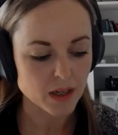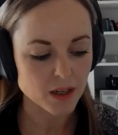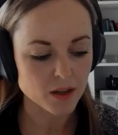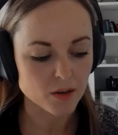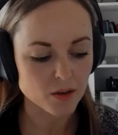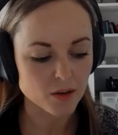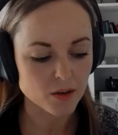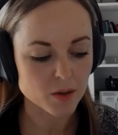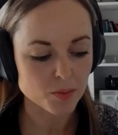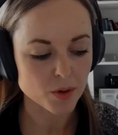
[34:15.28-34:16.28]

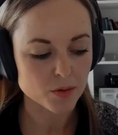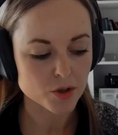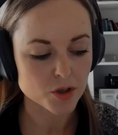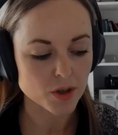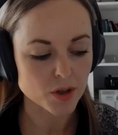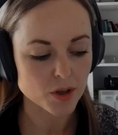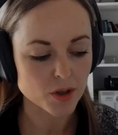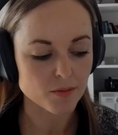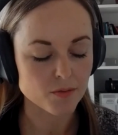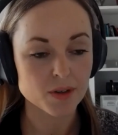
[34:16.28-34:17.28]
really great approach,
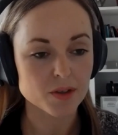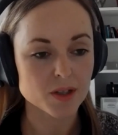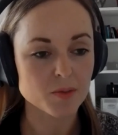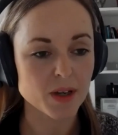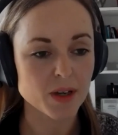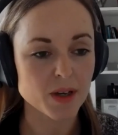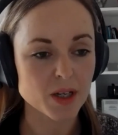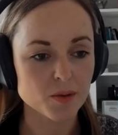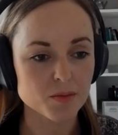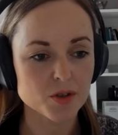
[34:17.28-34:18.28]
and
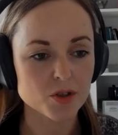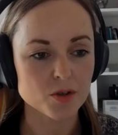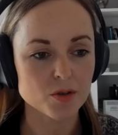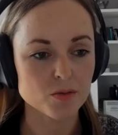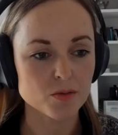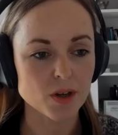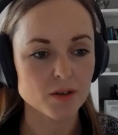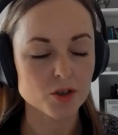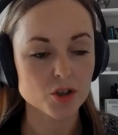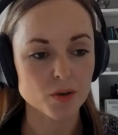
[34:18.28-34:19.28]
especially when it comes
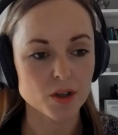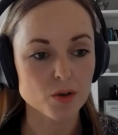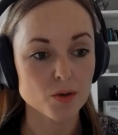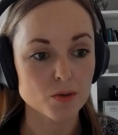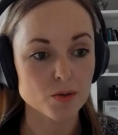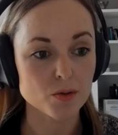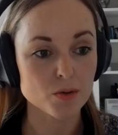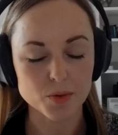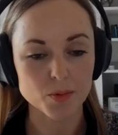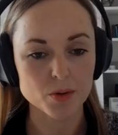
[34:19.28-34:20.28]
to showing
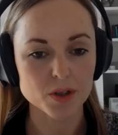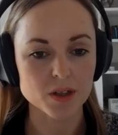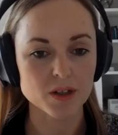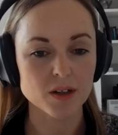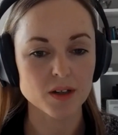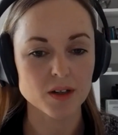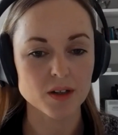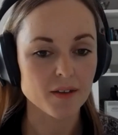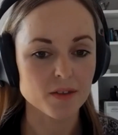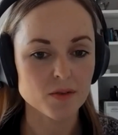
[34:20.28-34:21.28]
who's being
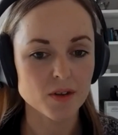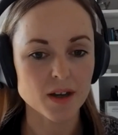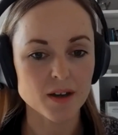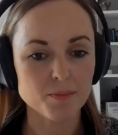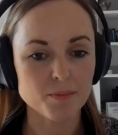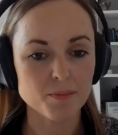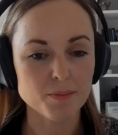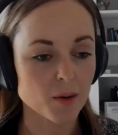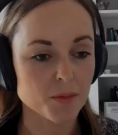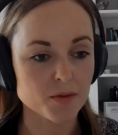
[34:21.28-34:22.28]
promoted and
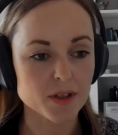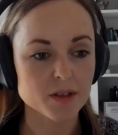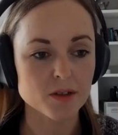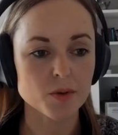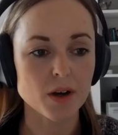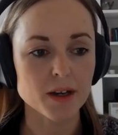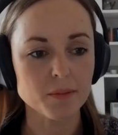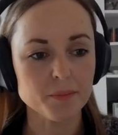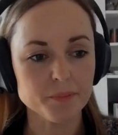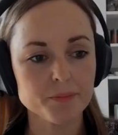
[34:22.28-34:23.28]
backing up the reasons
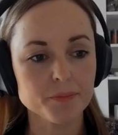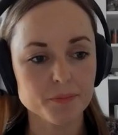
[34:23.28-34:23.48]
why.